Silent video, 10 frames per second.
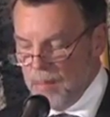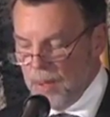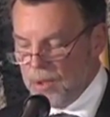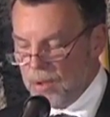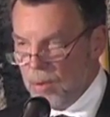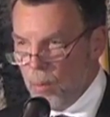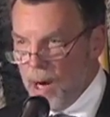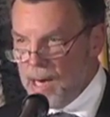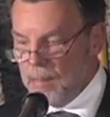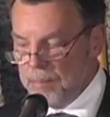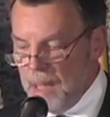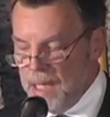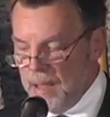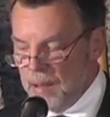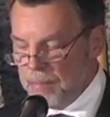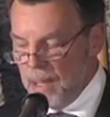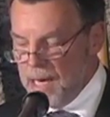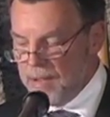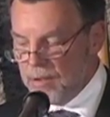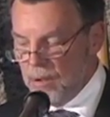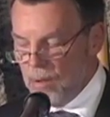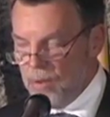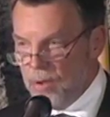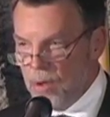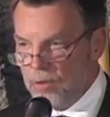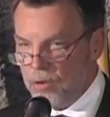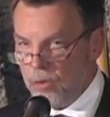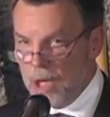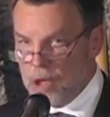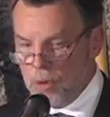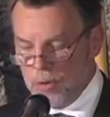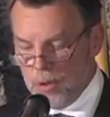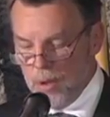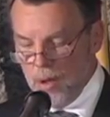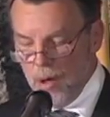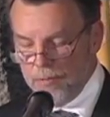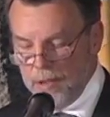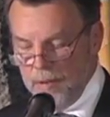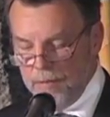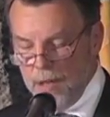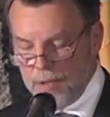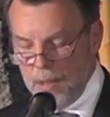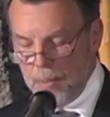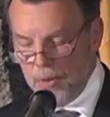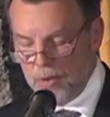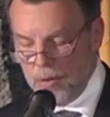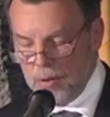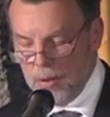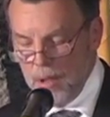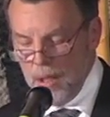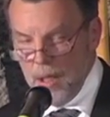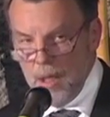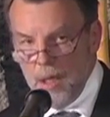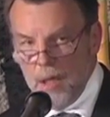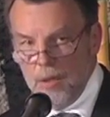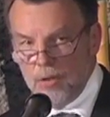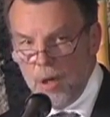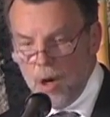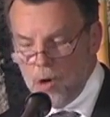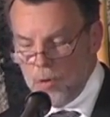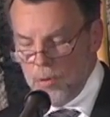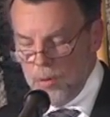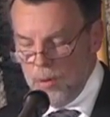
but while being placed under the threshold of 50%. The law